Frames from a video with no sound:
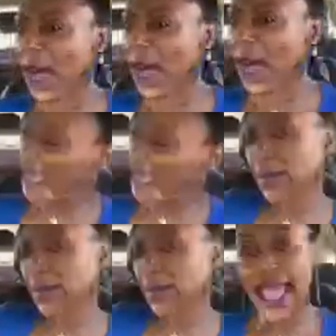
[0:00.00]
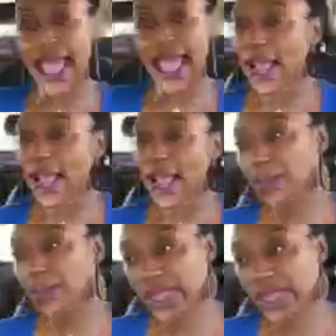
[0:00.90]
I'm this, I'm that. I don't want to
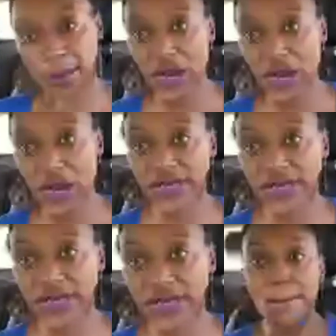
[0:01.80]
be that person.